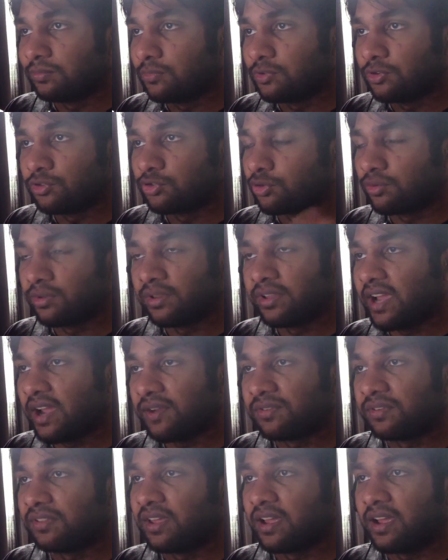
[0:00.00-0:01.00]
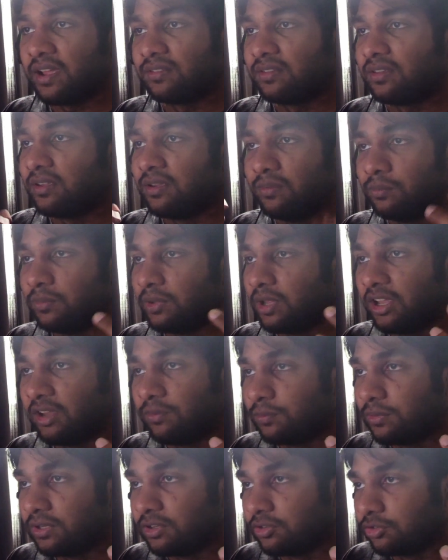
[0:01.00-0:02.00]
shortly after that, they may
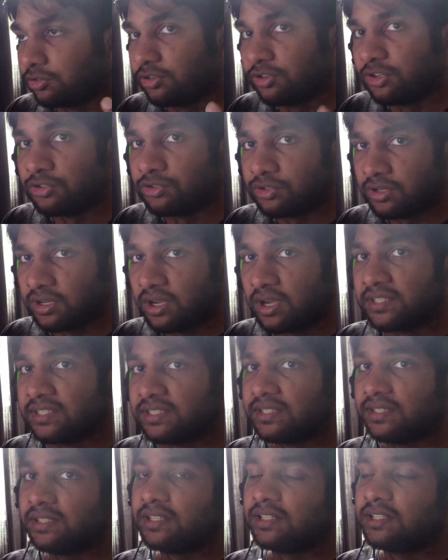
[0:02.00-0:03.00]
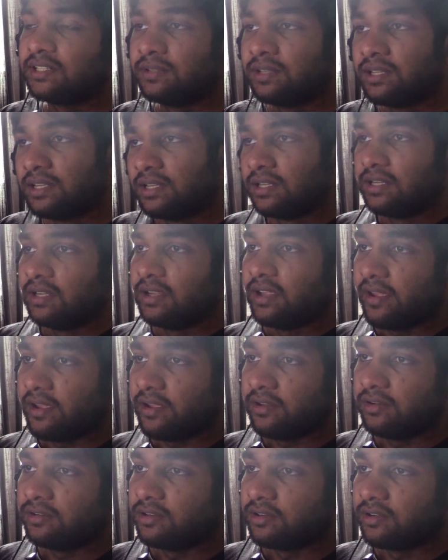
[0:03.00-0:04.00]
have been introduced to Godzilla,
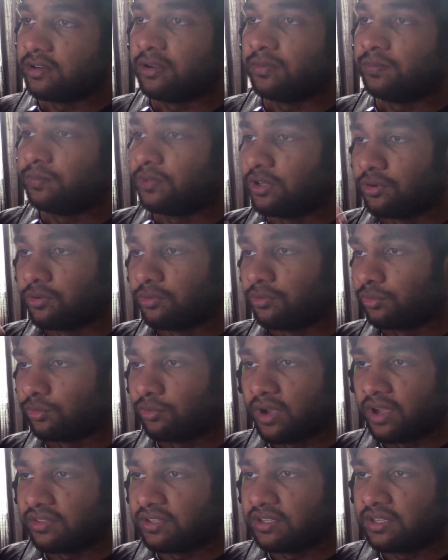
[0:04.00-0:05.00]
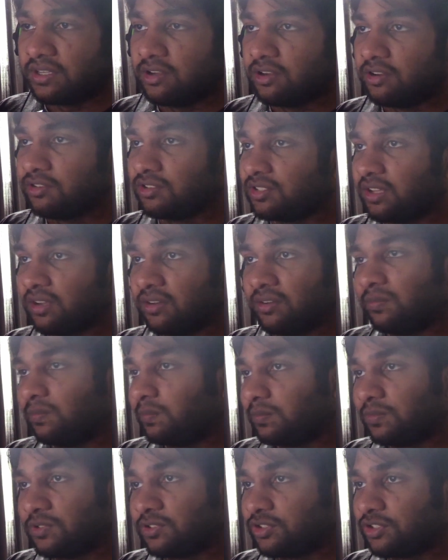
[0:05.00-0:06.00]
and, throughout the years, they
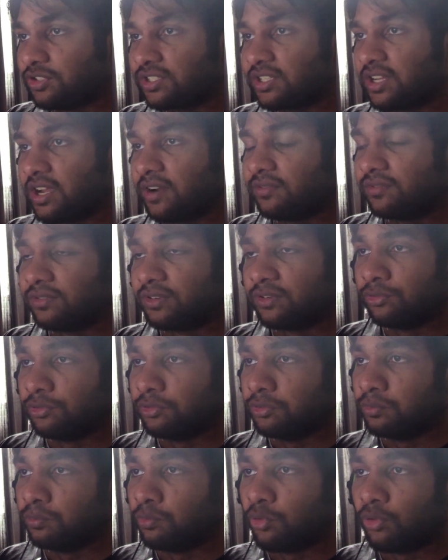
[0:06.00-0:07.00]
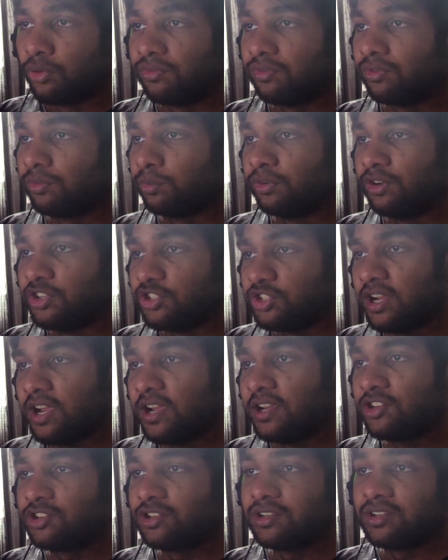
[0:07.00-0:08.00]
just kind of grew more of an
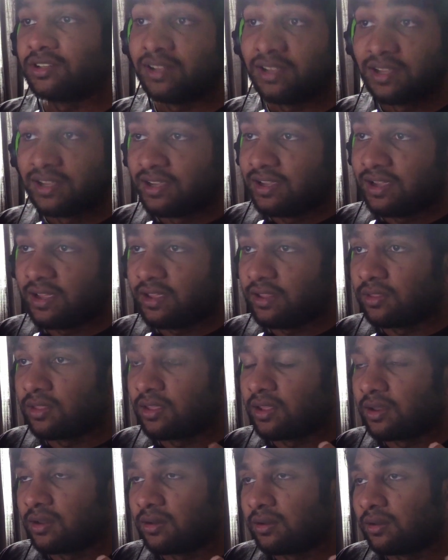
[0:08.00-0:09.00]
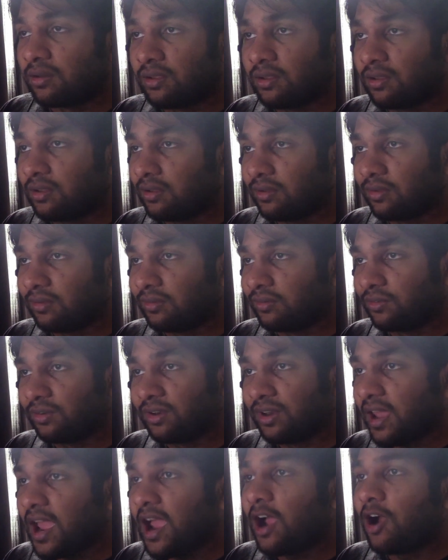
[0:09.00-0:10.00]
appreciation, and then
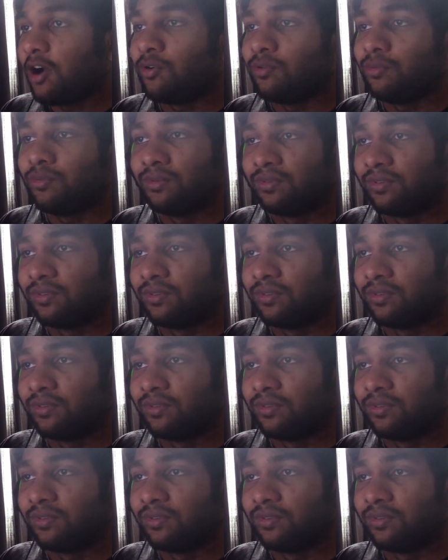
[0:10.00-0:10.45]
now,